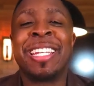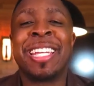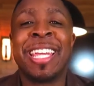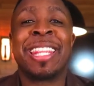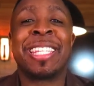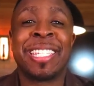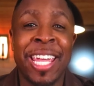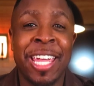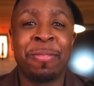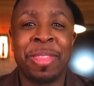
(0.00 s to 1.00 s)
to get the
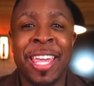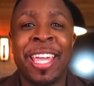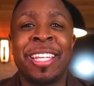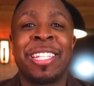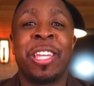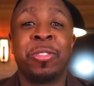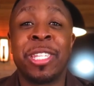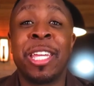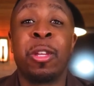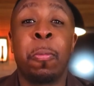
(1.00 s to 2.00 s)
same things that you
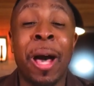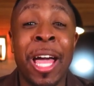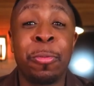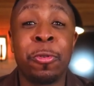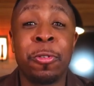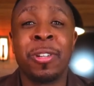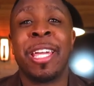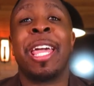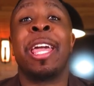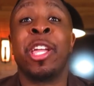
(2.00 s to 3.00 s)
see in the
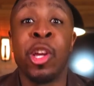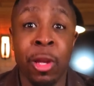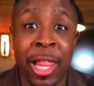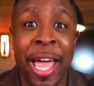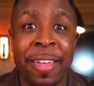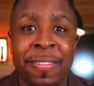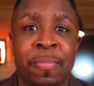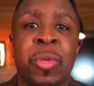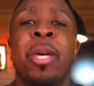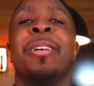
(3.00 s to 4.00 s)
Bible in your life.